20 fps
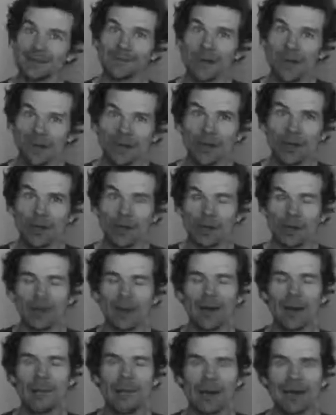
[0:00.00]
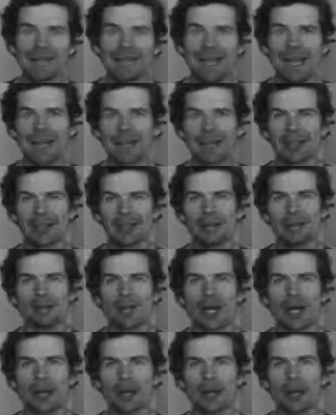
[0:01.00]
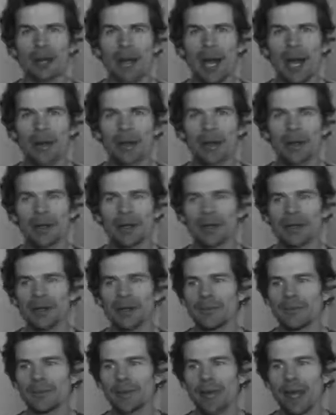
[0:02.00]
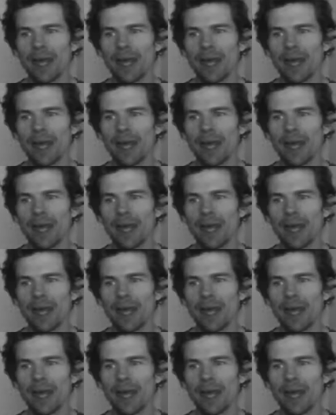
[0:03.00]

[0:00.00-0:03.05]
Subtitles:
there's a lot about mentality, training with a power meter,